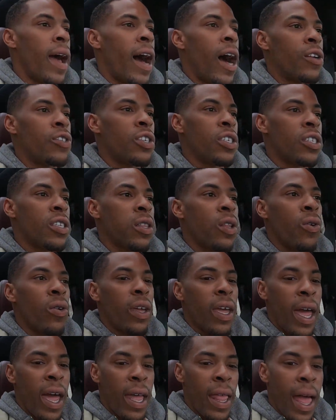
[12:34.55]
I'll just
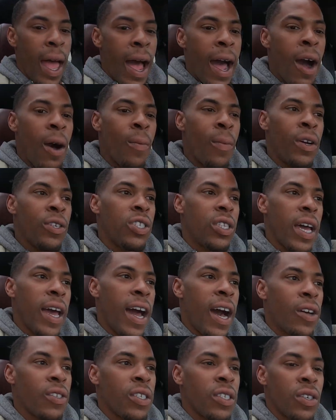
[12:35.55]
look at how much the
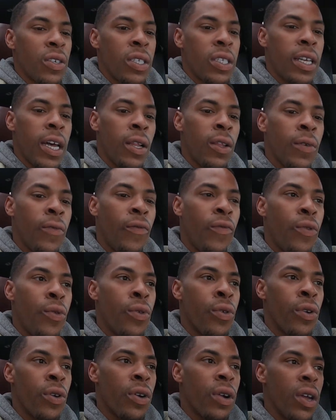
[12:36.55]
houses are selling
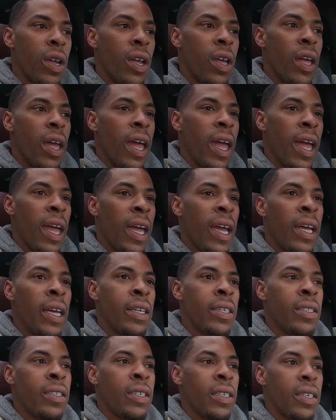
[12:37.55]
for,
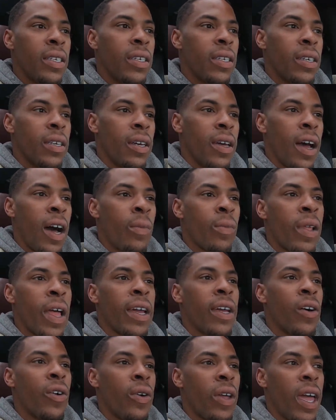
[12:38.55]
and I'm
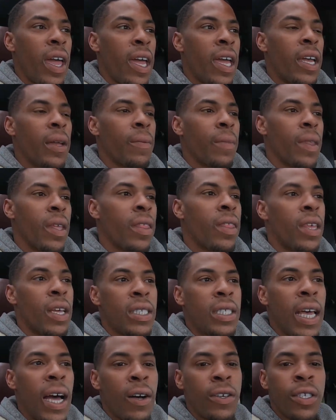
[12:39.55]
like, okay,
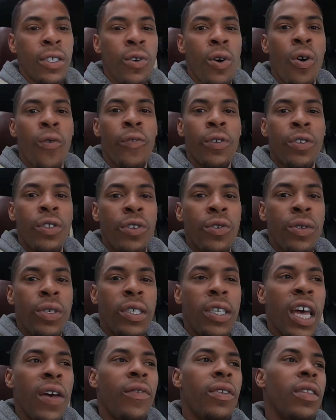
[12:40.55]
this house sold for
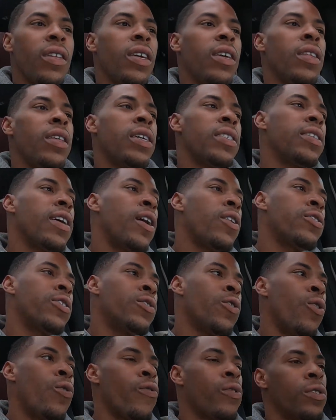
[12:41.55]
270, this house
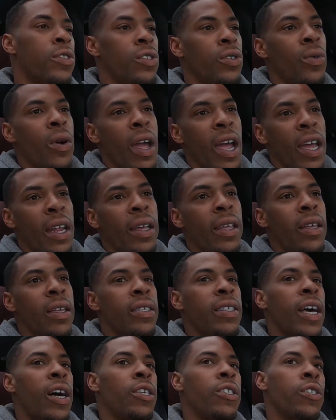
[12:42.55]
sold for 280,
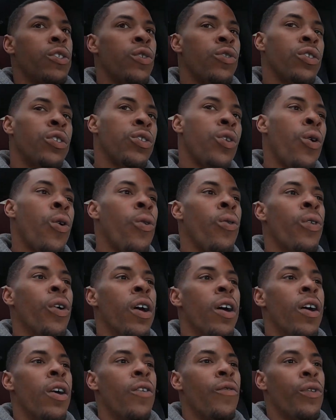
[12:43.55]
this house sold
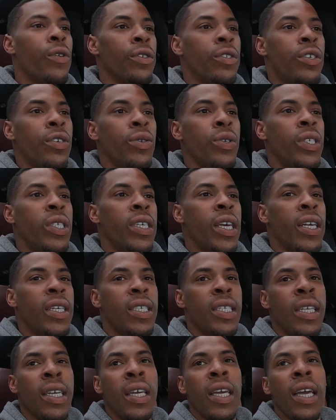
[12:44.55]
for
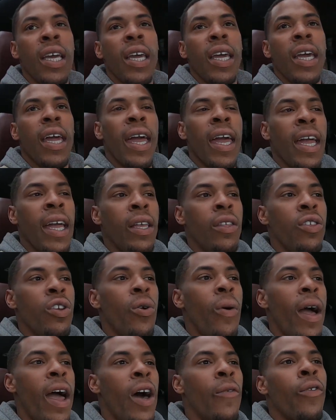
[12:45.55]
260. And
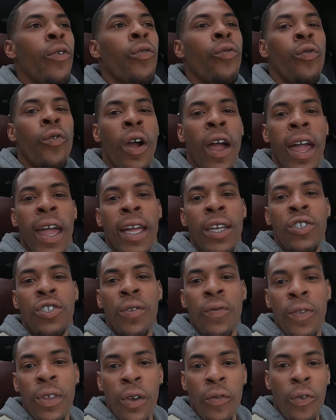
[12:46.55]
you'll have a range
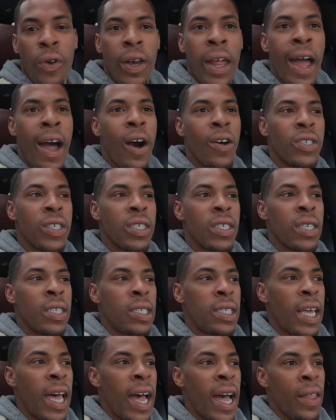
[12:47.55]
of different houses
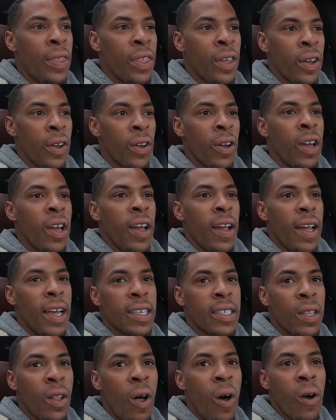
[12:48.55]
inside there.
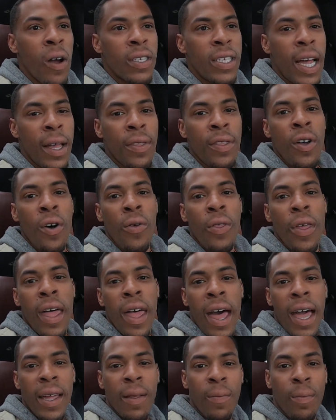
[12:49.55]
As long as I know
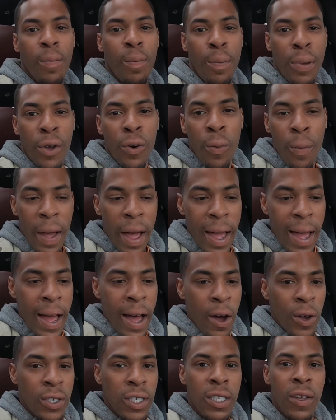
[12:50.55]
that I built my
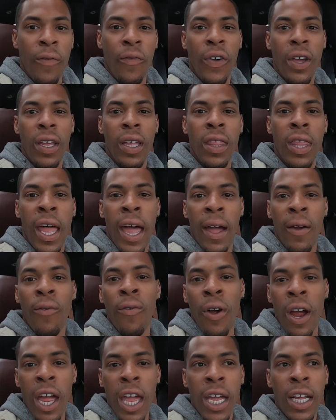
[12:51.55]
house to fit in that
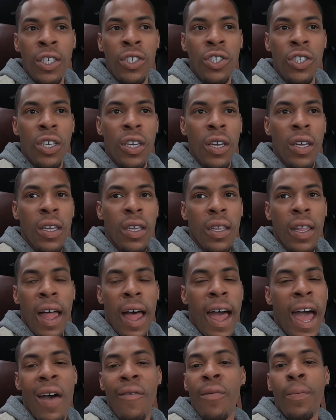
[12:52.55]
range,
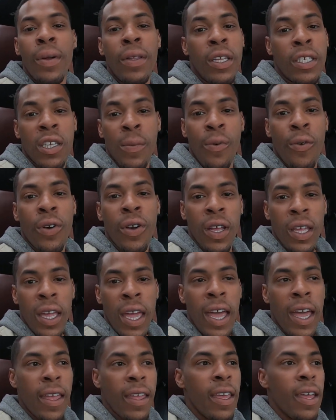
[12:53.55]
I haven't been disappointed
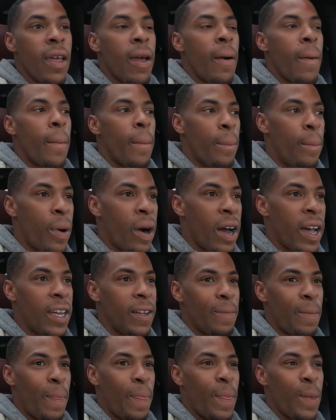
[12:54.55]
yet.
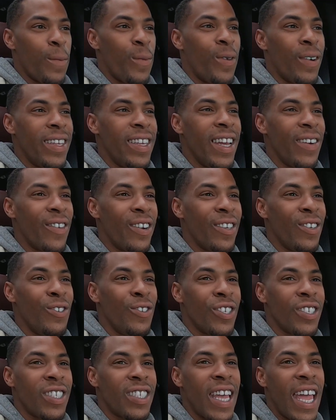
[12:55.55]
But whenever you
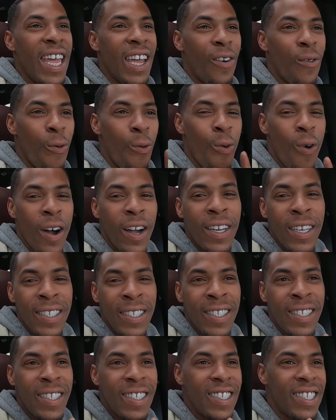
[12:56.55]
just take
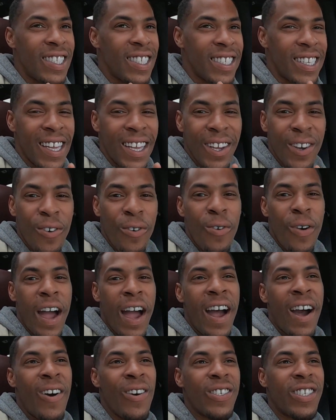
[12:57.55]
one single
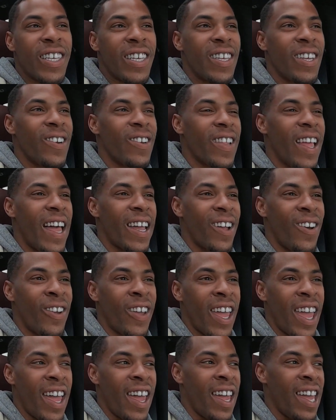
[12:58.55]
house and you're like,
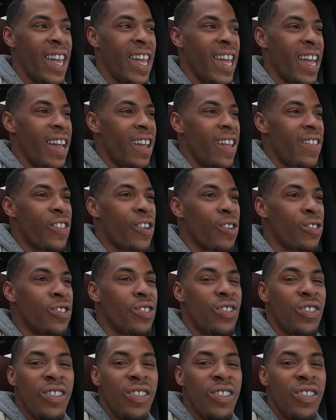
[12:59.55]
okay, there's